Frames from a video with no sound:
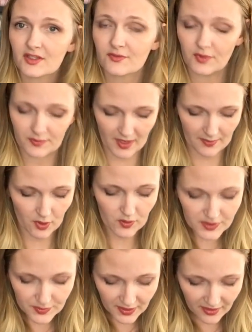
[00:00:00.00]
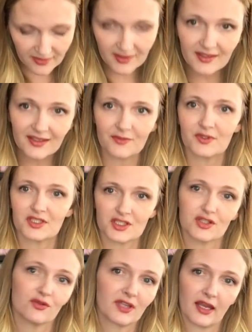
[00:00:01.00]
with my posts or anything. It will
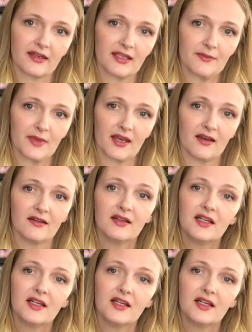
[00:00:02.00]
just, you'll get an email